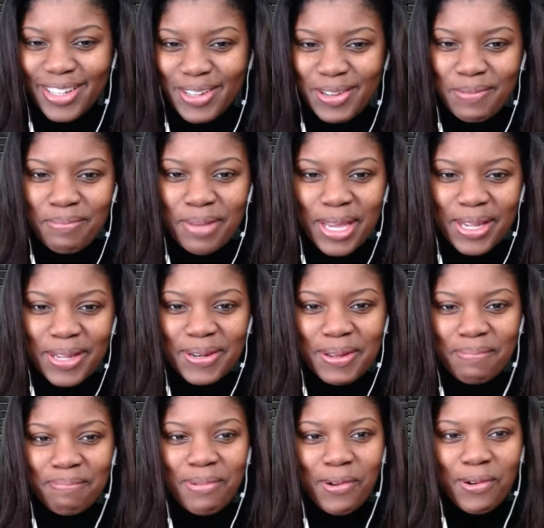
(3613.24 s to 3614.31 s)
picking
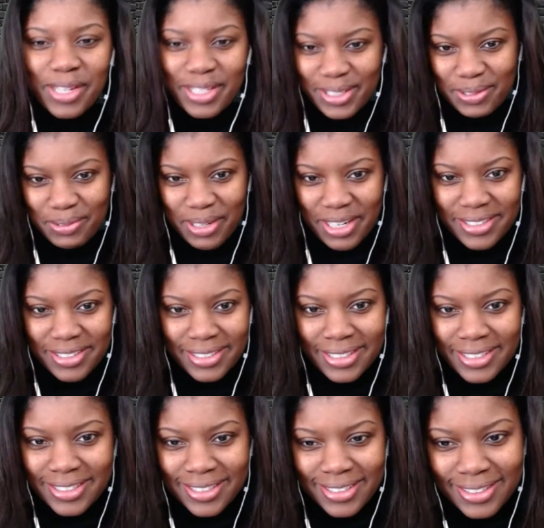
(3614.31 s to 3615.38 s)
up points around
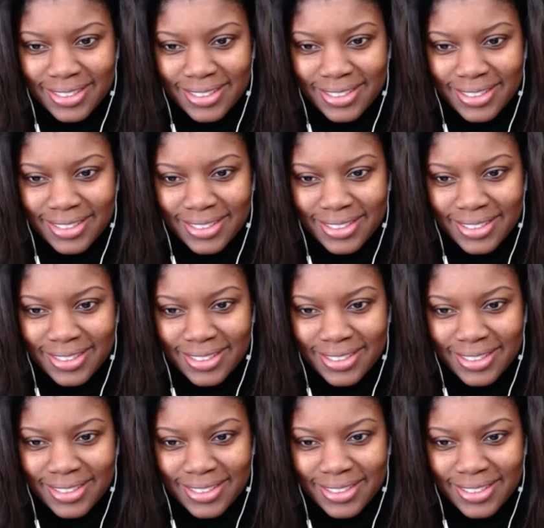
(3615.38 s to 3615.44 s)
here.